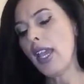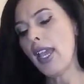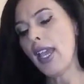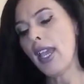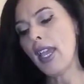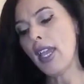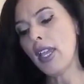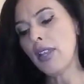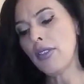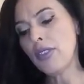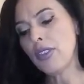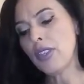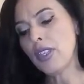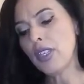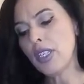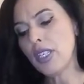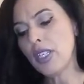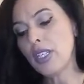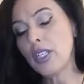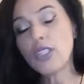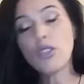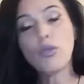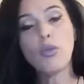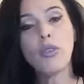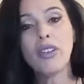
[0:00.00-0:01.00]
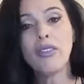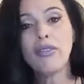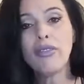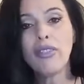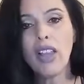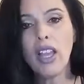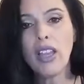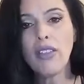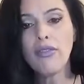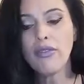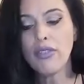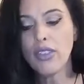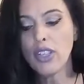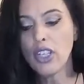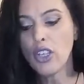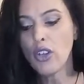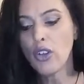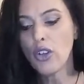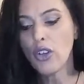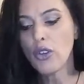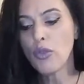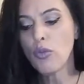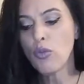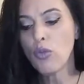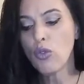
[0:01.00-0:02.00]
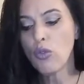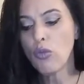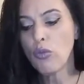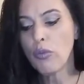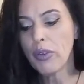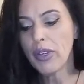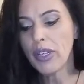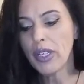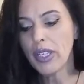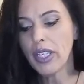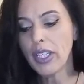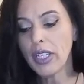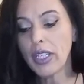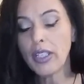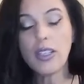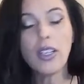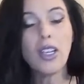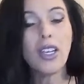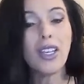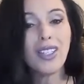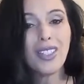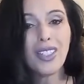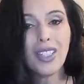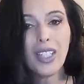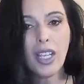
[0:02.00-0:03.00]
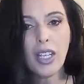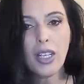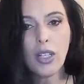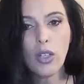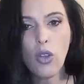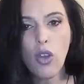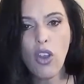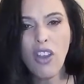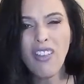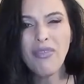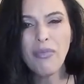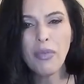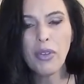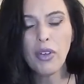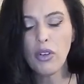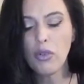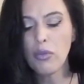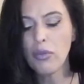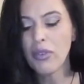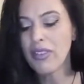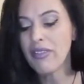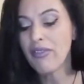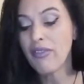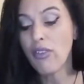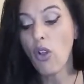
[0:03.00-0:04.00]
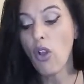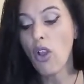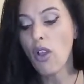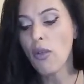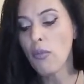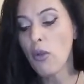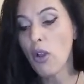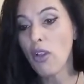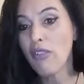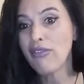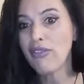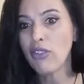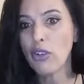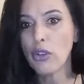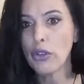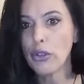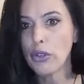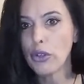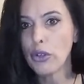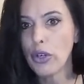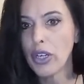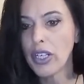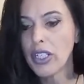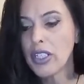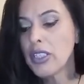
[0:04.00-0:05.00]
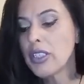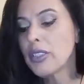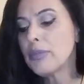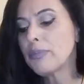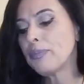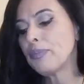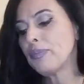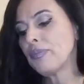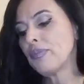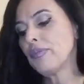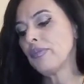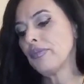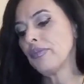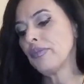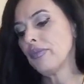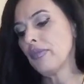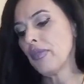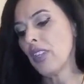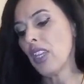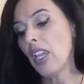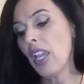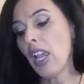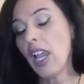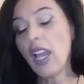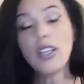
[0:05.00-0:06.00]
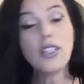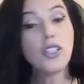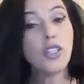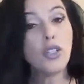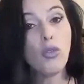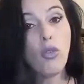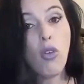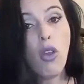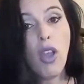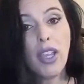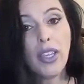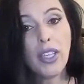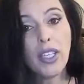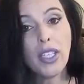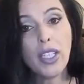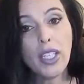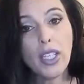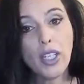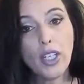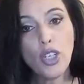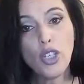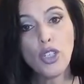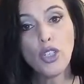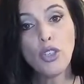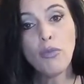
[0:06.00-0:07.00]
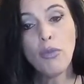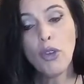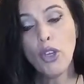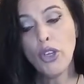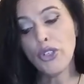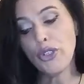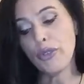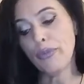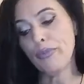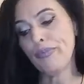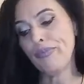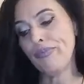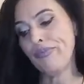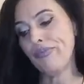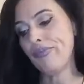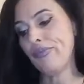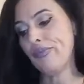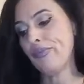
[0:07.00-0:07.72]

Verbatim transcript: and the twin flame video will be done live but it'll be via my phone credit until I can get a new modem.